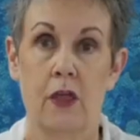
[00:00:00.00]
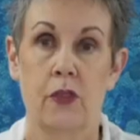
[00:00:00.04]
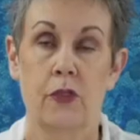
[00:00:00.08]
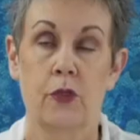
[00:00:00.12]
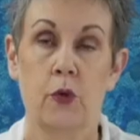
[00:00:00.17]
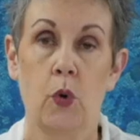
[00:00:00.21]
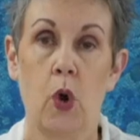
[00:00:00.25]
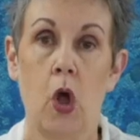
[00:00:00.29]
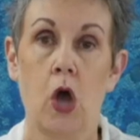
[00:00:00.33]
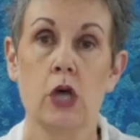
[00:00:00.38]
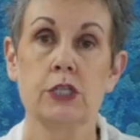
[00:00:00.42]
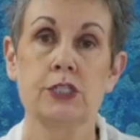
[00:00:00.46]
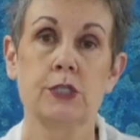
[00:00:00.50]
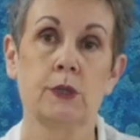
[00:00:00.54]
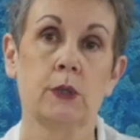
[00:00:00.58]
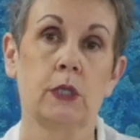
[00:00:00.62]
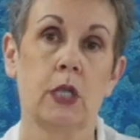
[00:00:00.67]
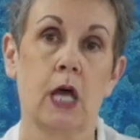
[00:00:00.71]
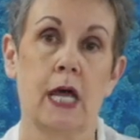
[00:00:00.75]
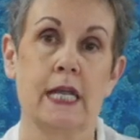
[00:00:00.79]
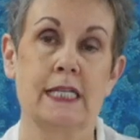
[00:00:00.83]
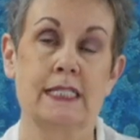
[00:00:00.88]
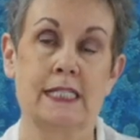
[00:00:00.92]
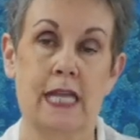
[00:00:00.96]
There were also a
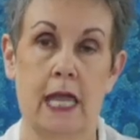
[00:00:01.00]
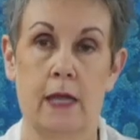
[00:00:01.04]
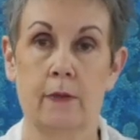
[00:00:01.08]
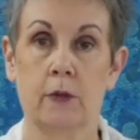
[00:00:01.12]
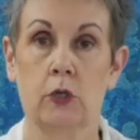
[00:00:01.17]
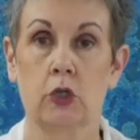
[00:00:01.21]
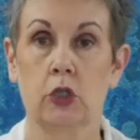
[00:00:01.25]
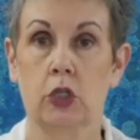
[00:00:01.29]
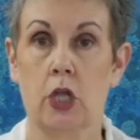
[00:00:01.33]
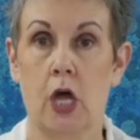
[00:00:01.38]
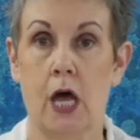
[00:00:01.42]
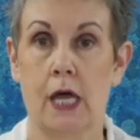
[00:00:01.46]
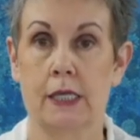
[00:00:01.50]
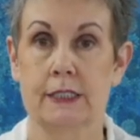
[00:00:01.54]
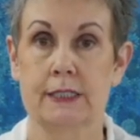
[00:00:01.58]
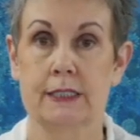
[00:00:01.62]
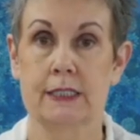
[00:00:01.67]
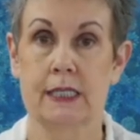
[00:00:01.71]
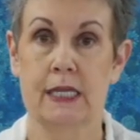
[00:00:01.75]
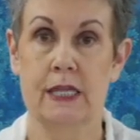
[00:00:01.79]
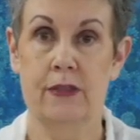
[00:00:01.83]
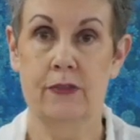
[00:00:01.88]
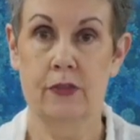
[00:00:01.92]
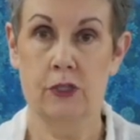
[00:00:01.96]
lot of
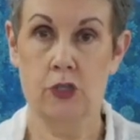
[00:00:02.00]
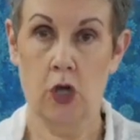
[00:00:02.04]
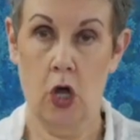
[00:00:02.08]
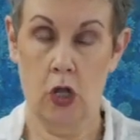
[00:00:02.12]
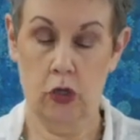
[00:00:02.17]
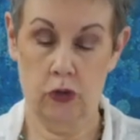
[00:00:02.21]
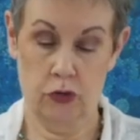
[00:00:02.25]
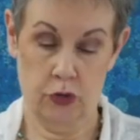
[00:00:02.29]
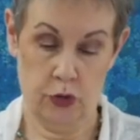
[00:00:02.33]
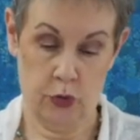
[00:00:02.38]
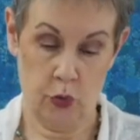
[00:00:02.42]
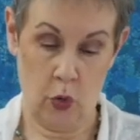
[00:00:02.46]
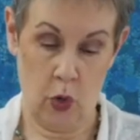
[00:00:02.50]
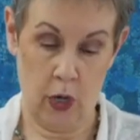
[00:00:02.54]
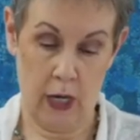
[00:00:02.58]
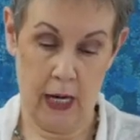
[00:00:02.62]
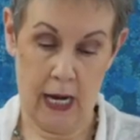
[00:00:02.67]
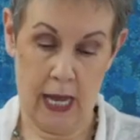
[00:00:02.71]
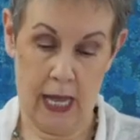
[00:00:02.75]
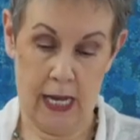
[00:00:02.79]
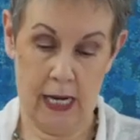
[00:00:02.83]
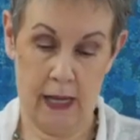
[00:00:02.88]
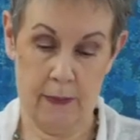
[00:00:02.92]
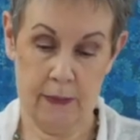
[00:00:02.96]
tablecloths in the dollar store,
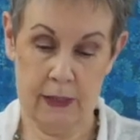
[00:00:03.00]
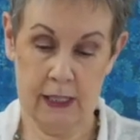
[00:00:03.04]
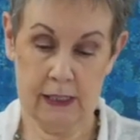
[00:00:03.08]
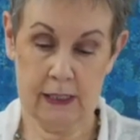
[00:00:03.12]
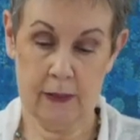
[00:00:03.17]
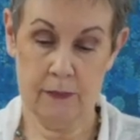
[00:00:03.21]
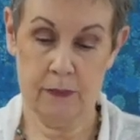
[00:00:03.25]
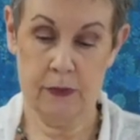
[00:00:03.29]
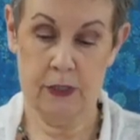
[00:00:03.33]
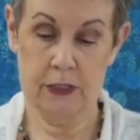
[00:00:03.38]
and I picked up